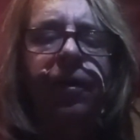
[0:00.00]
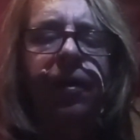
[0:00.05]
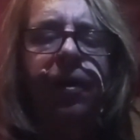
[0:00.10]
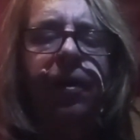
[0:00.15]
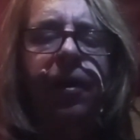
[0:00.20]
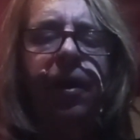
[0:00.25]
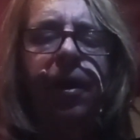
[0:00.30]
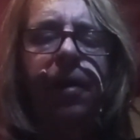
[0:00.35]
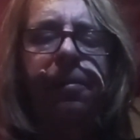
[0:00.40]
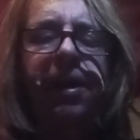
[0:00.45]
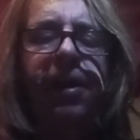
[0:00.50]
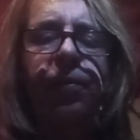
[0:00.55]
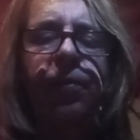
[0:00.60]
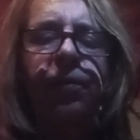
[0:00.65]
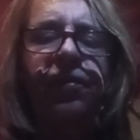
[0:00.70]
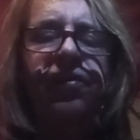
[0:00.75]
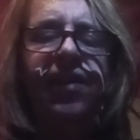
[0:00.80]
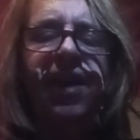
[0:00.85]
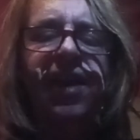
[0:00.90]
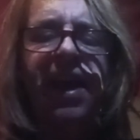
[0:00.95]
But it was
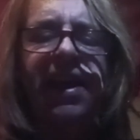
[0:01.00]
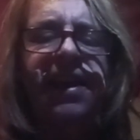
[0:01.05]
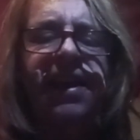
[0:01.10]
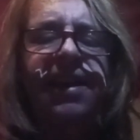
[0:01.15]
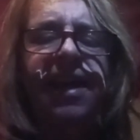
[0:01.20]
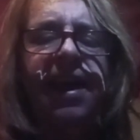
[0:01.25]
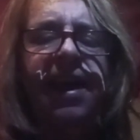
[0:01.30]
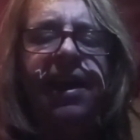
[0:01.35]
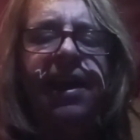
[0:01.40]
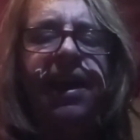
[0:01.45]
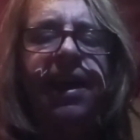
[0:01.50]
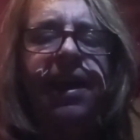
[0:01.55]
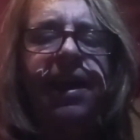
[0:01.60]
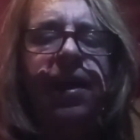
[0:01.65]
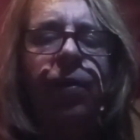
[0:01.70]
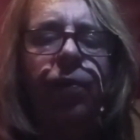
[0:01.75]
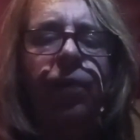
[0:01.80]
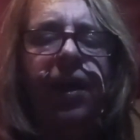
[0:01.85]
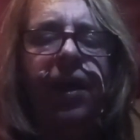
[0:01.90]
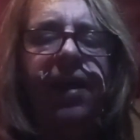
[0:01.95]
taking that key
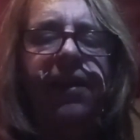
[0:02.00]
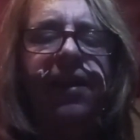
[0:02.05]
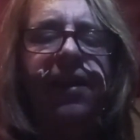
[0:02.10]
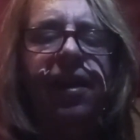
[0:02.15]
away that